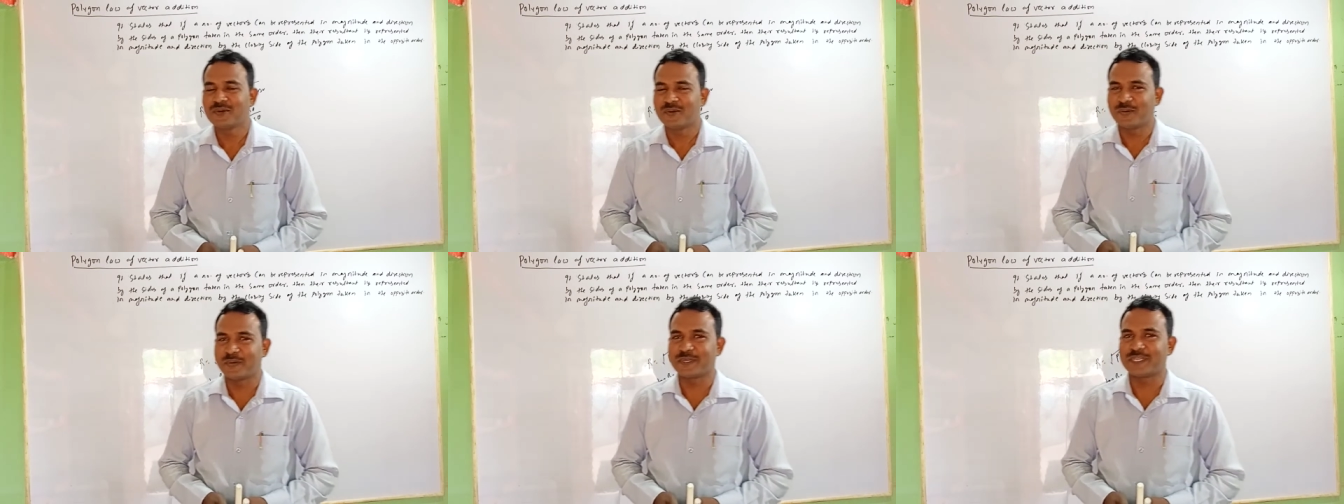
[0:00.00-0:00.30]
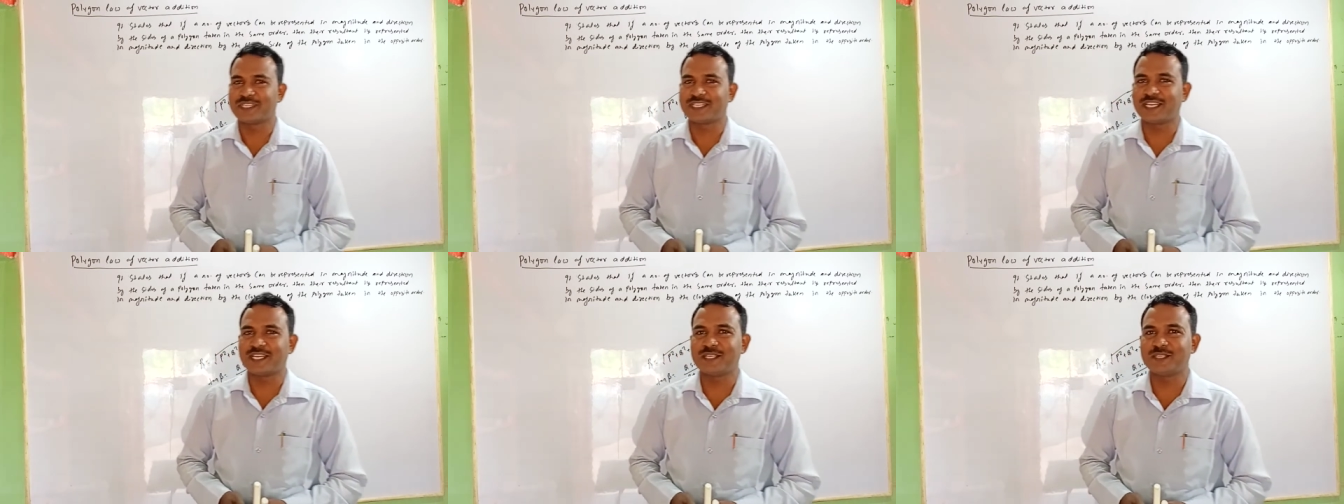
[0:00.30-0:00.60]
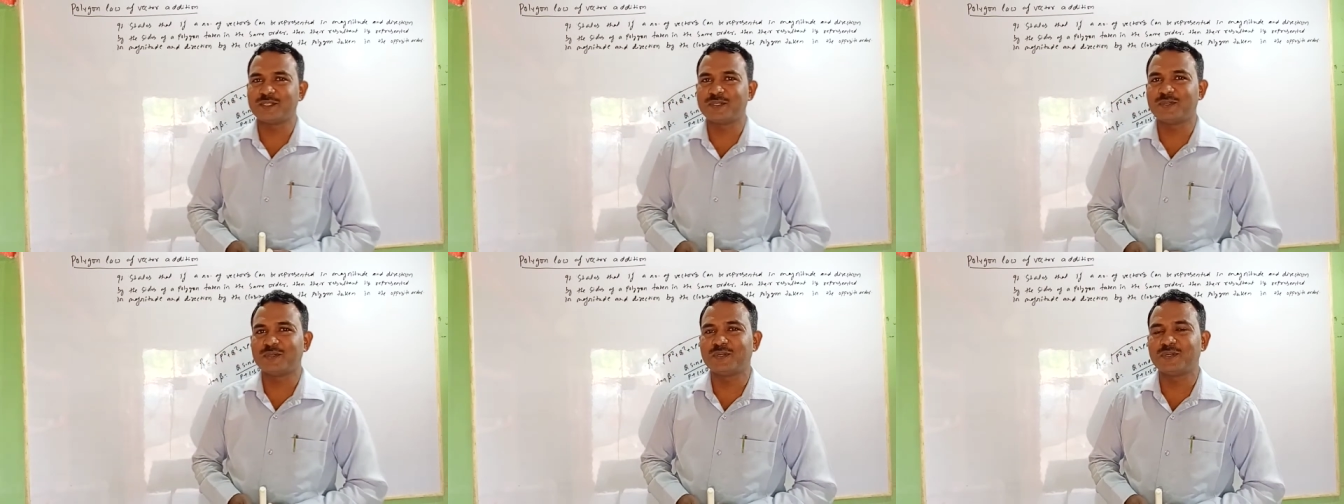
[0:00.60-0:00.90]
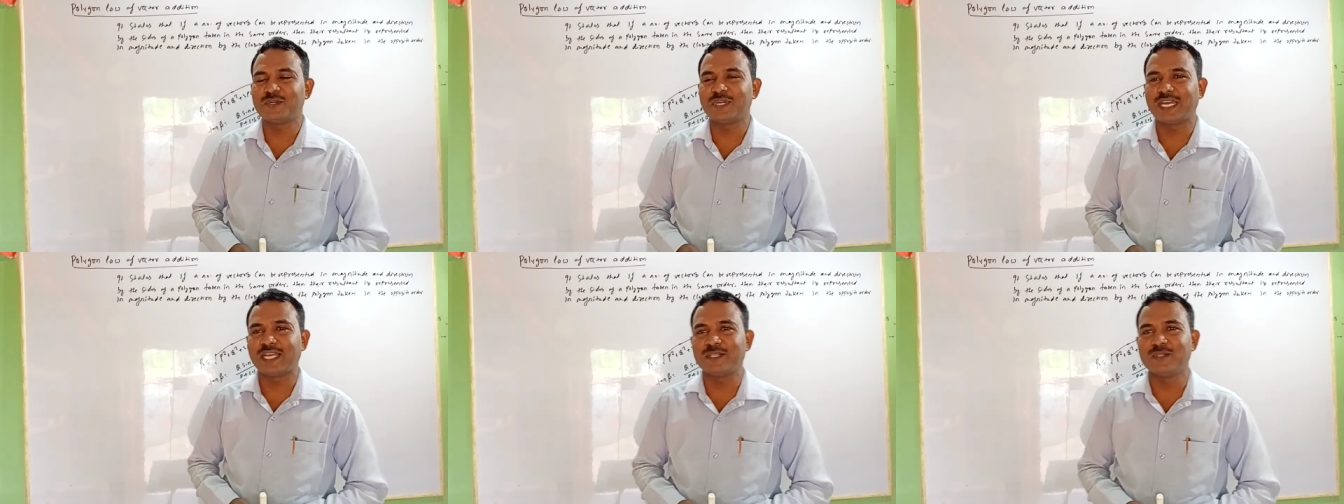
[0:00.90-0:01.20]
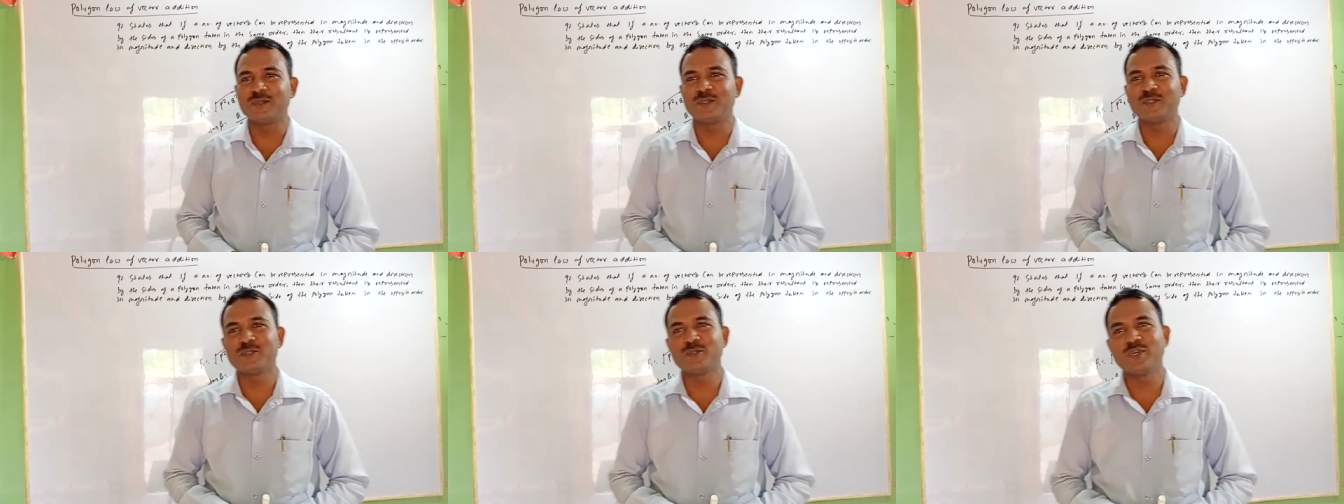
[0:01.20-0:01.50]
okay, thank you, and
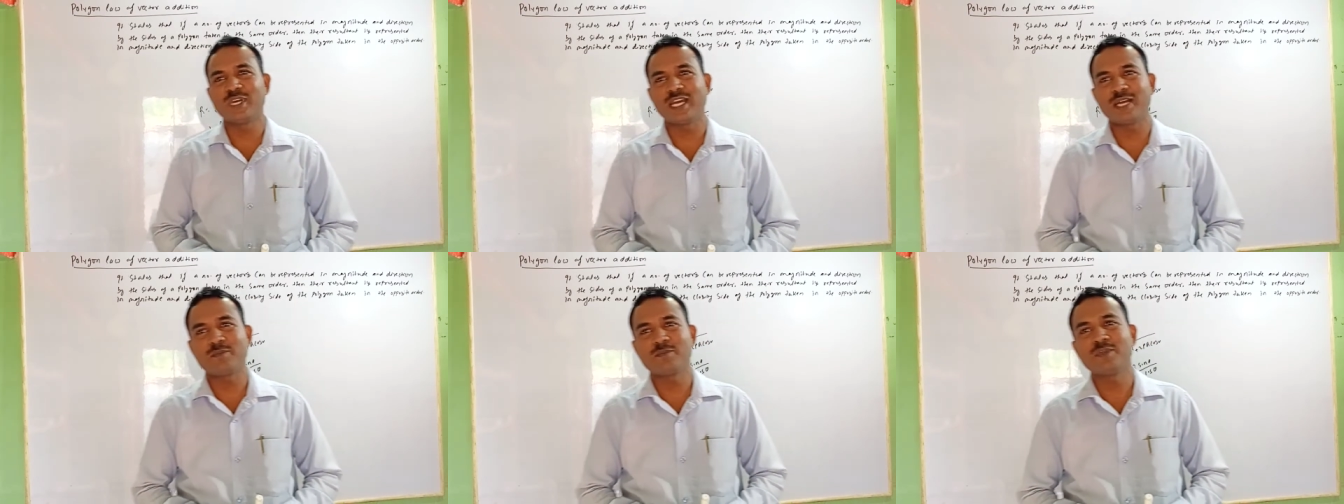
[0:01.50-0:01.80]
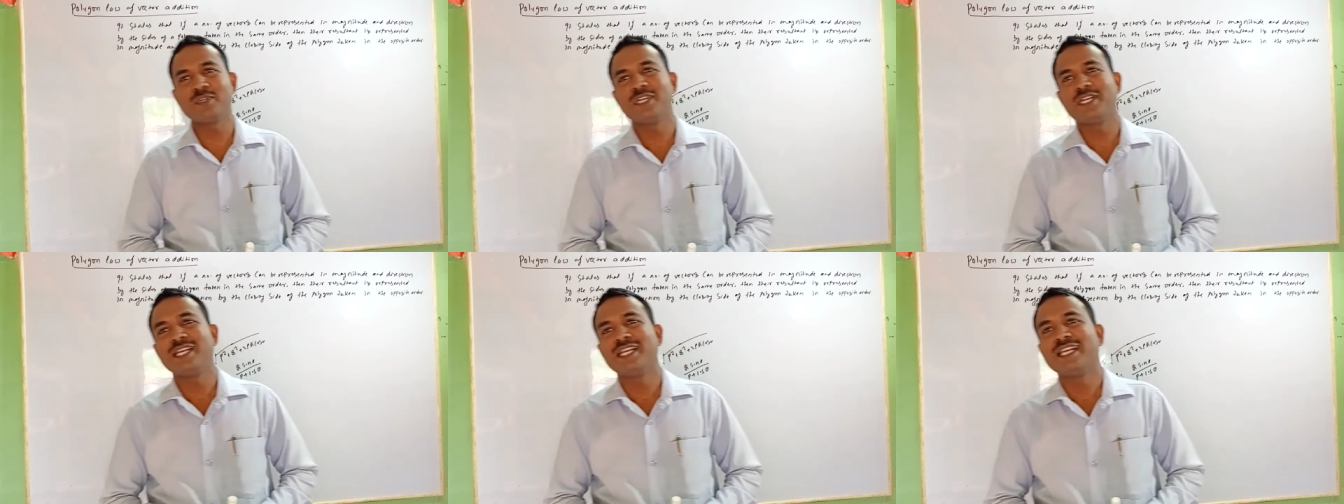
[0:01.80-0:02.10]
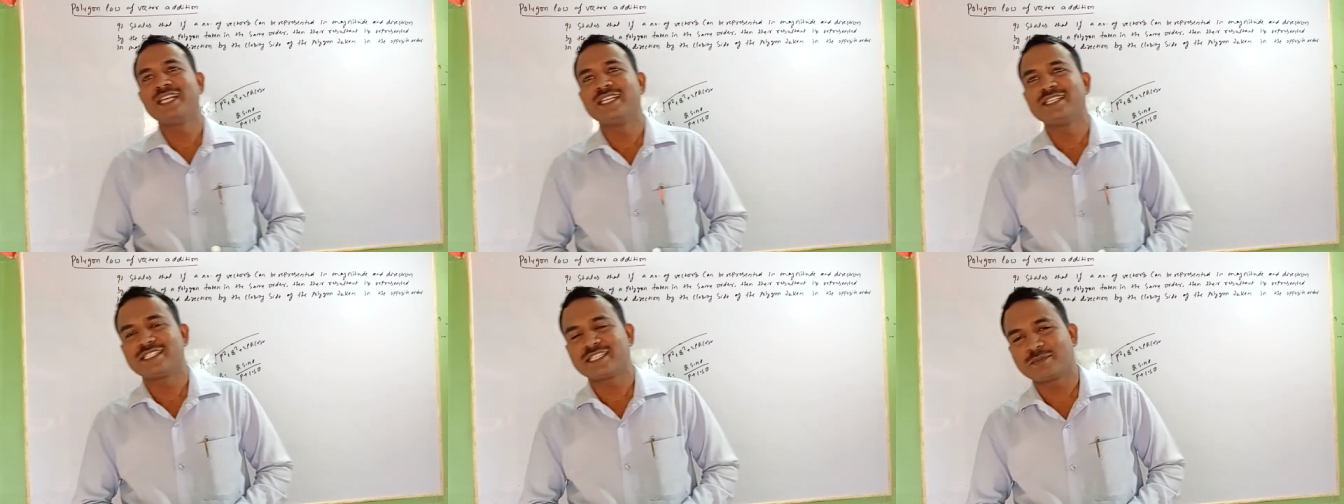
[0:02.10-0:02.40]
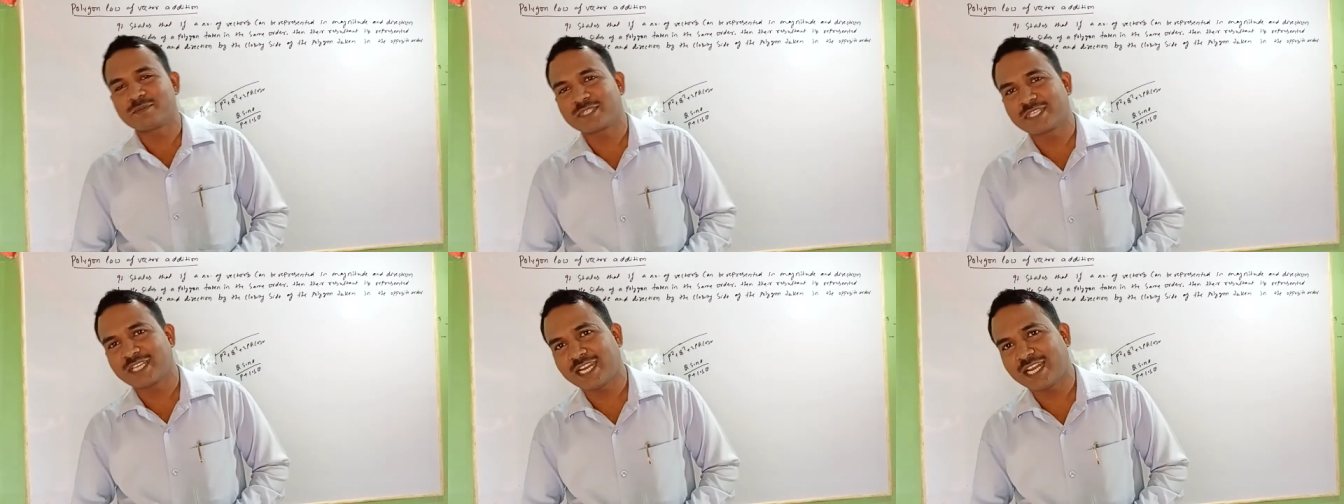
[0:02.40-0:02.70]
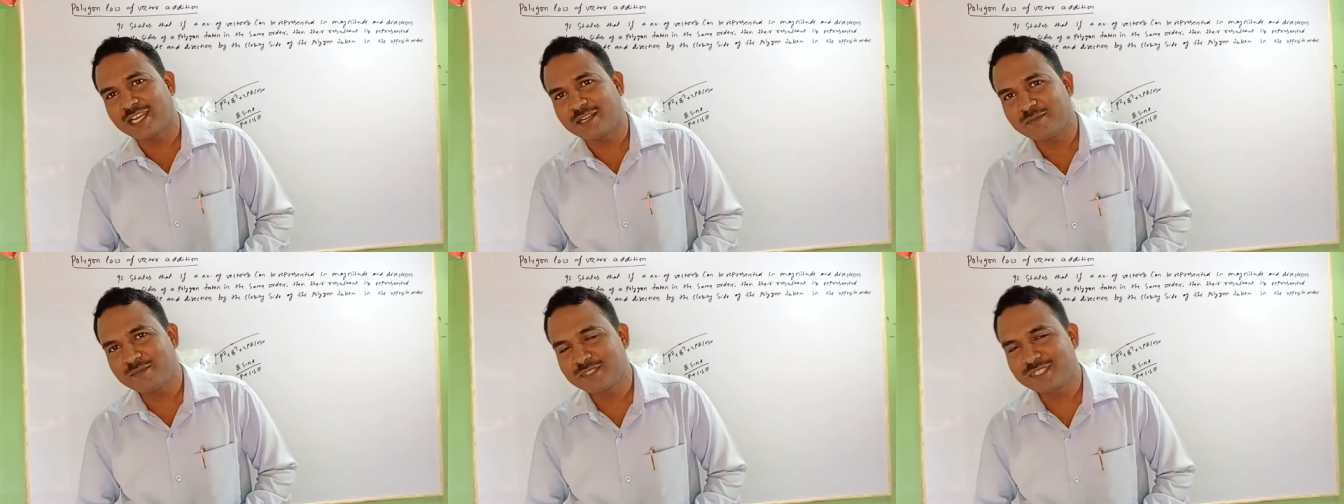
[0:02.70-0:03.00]
those who have
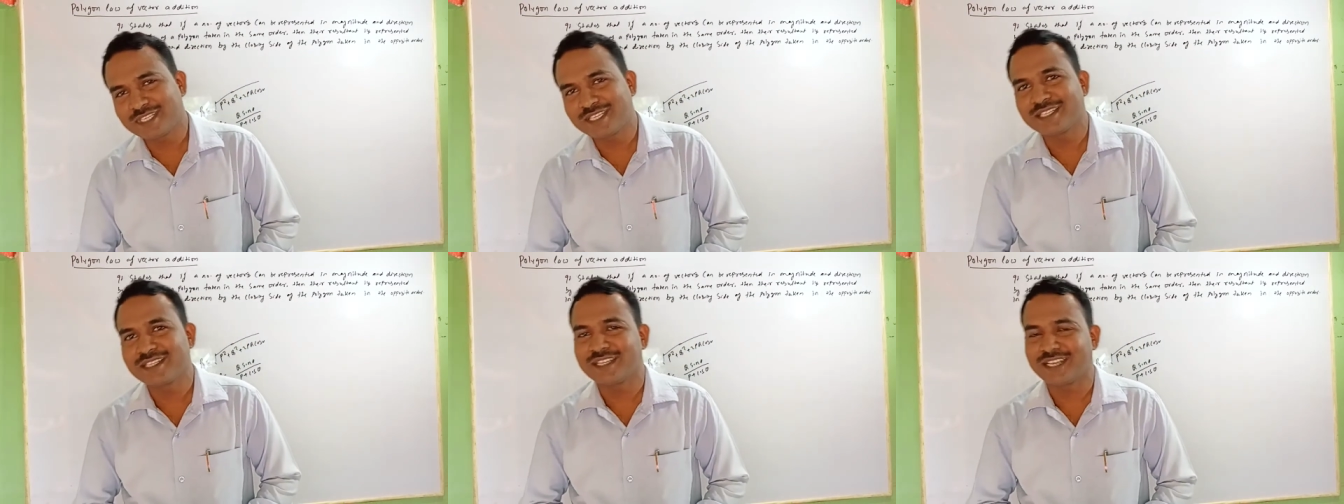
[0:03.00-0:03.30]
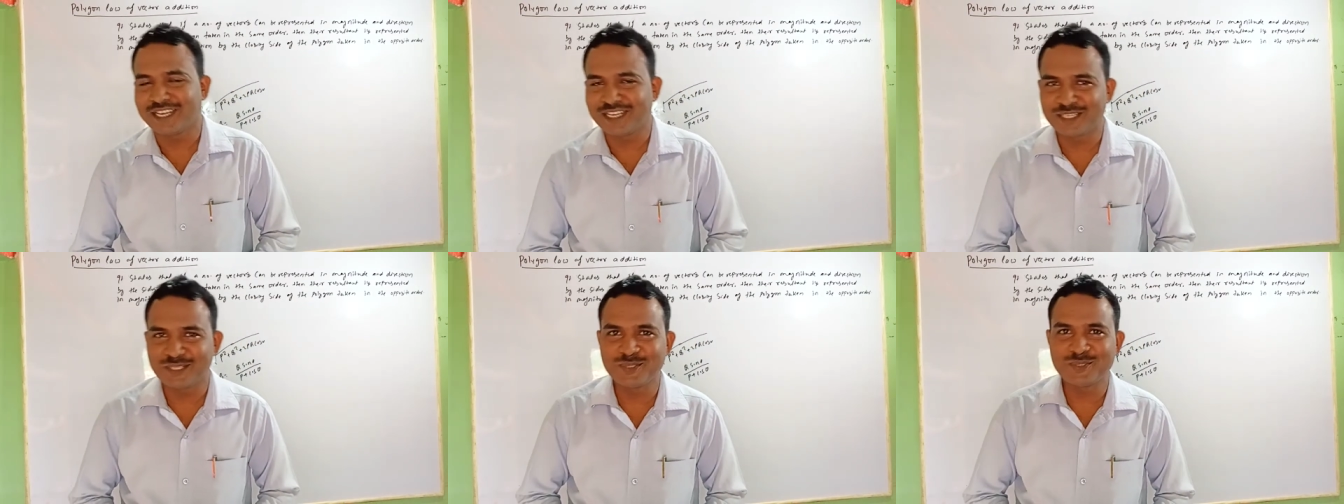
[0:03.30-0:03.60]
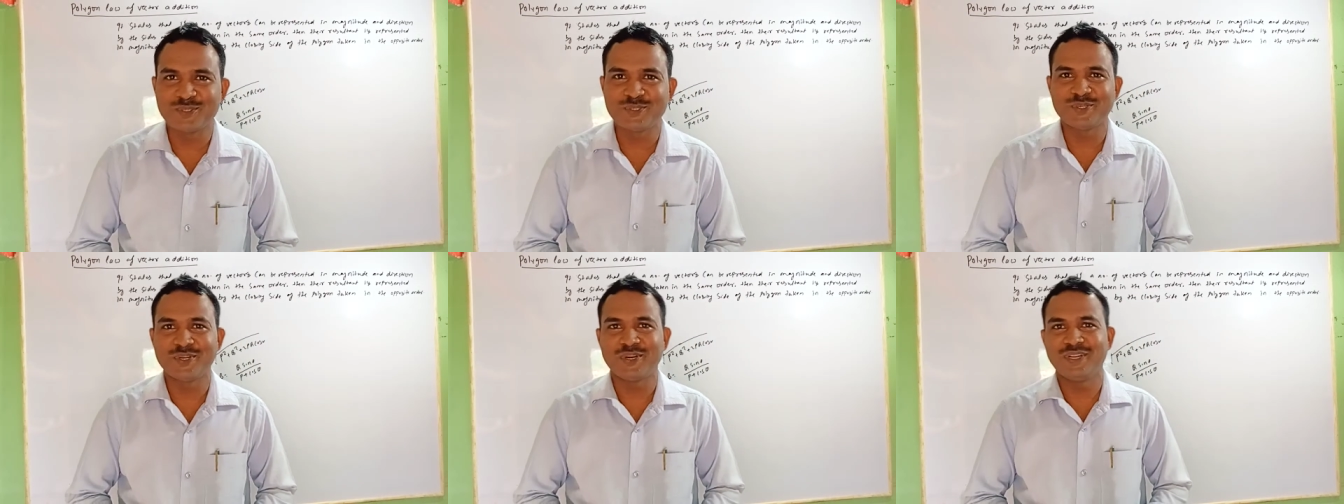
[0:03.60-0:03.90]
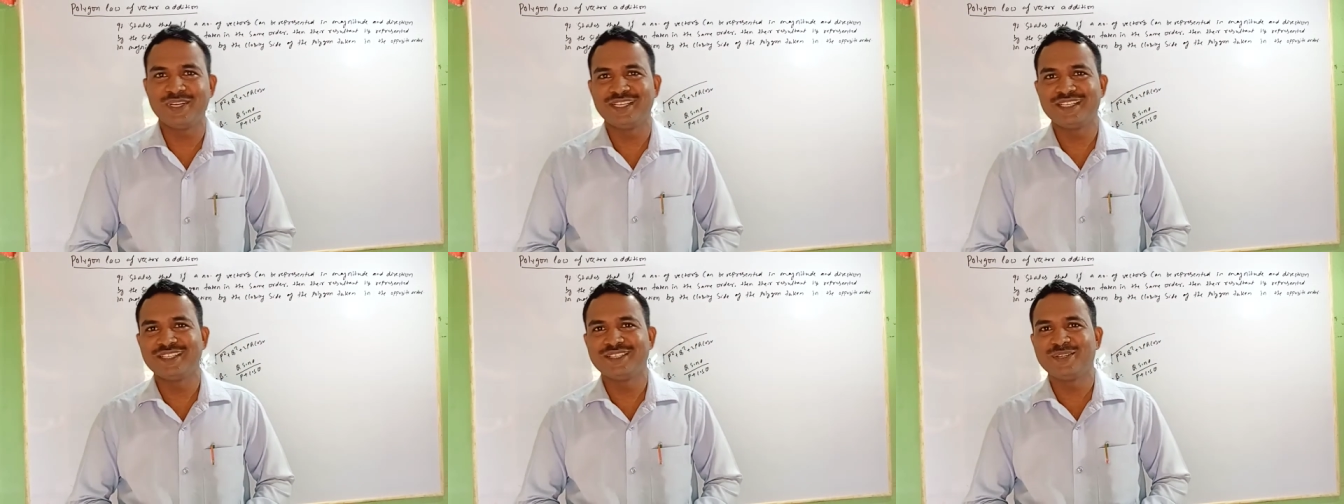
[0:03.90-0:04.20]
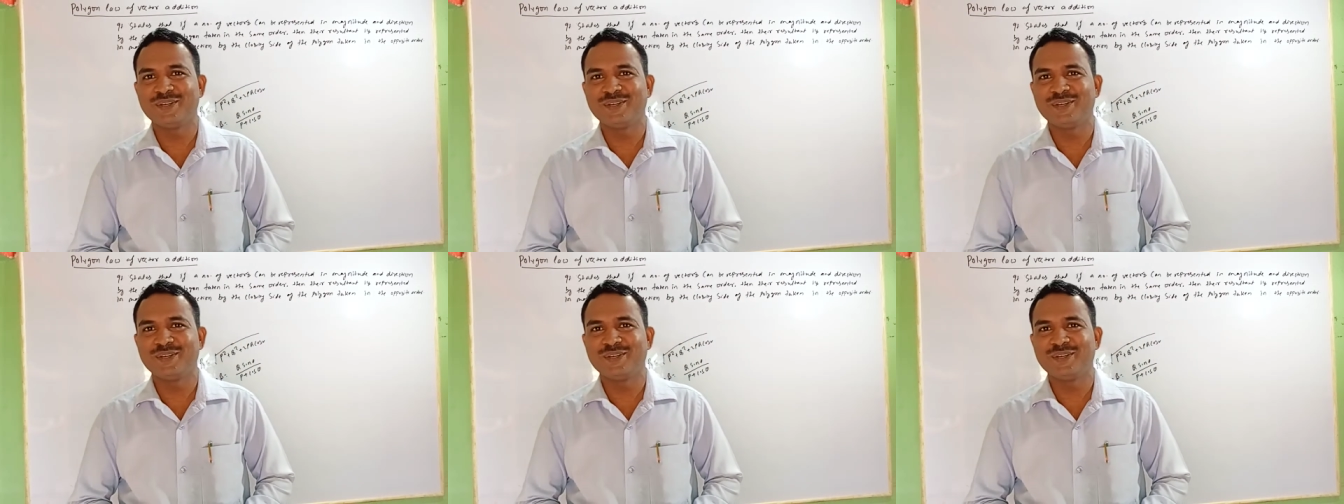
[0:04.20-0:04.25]
subscribed, thank you to all.